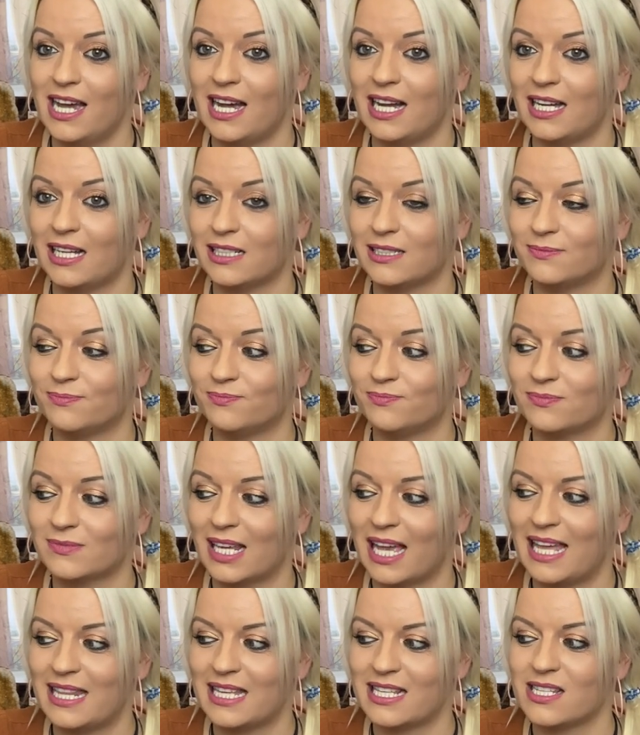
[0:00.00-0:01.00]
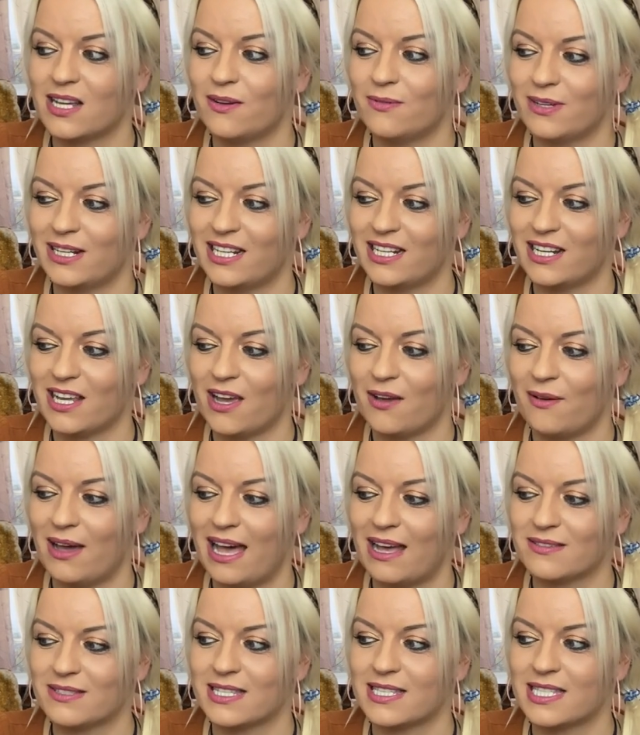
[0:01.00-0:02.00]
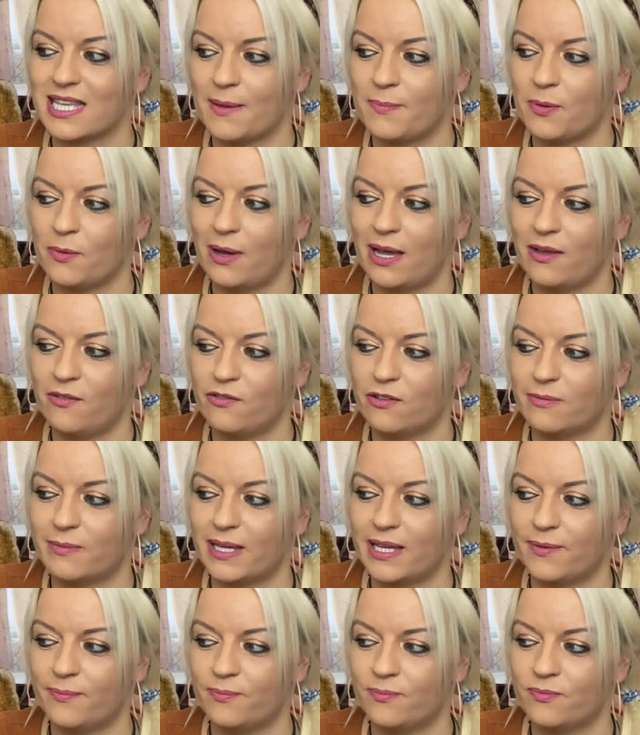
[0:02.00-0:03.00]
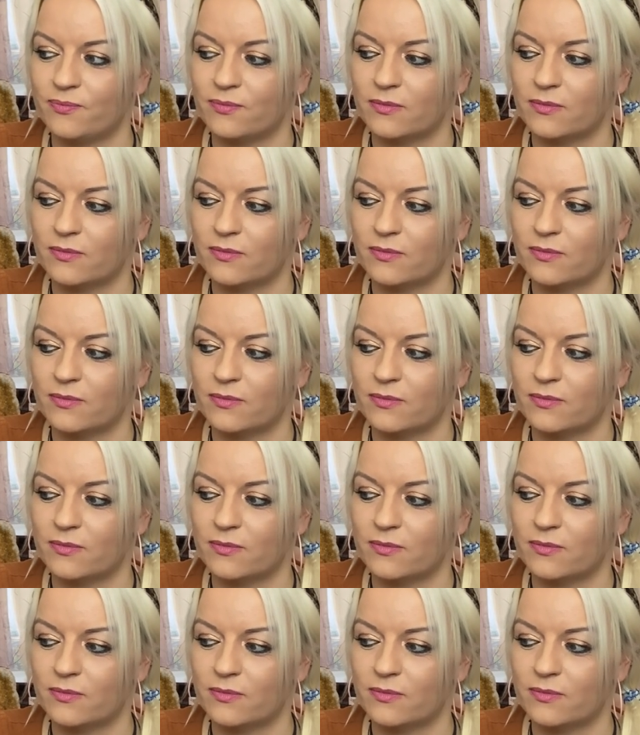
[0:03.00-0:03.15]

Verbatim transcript: Um, and they don't really know how to step away from it.